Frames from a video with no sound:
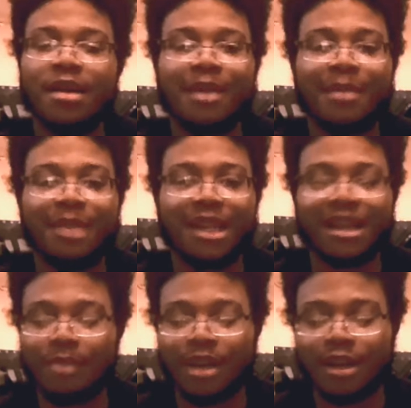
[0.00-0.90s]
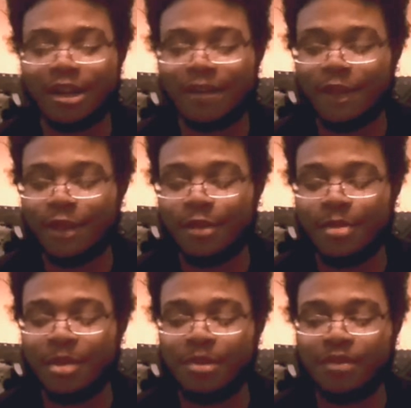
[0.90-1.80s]
I mean, I've been on the field,
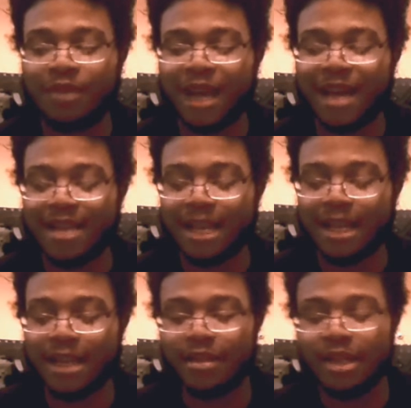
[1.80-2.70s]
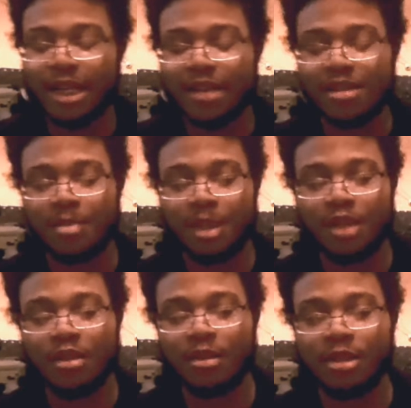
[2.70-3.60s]
people have asked, hey, you got a
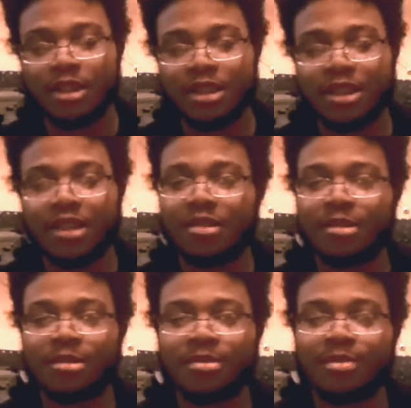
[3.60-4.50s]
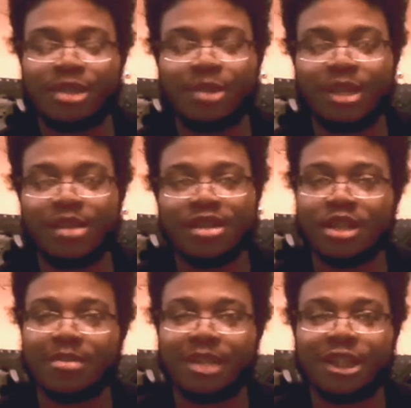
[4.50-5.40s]
speed loader, between a
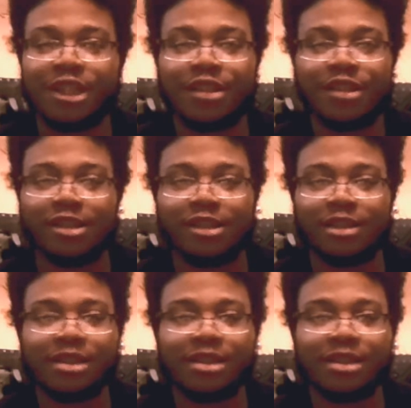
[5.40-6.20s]
skirmish, their